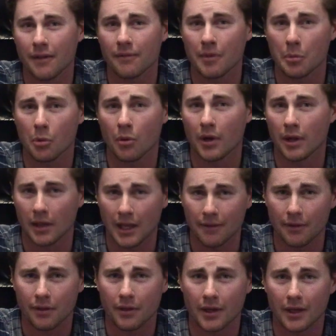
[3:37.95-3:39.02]
February
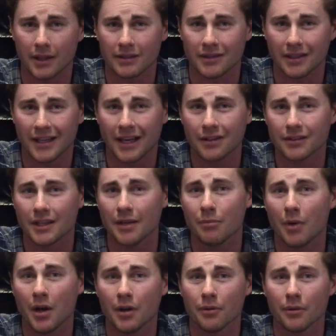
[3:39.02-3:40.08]
11th, against the Cal State
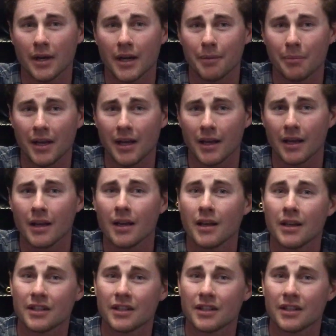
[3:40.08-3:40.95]
Monterey Bay,